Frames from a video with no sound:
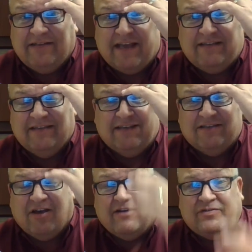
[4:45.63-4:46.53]
Texas
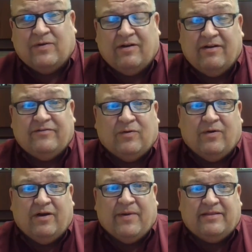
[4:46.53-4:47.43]
is off, so I don't have to
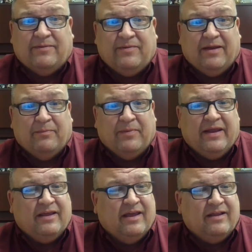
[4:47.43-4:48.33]
worry about them getting
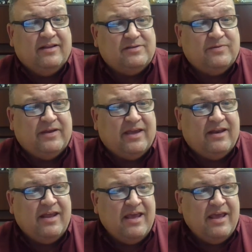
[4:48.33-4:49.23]
beat again this
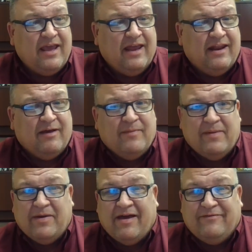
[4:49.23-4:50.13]
weekend, and
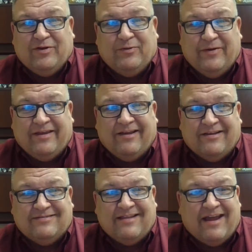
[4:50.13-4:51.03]
maybe I'll have a good weekend
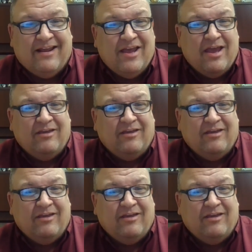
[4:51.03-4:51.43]
because of that.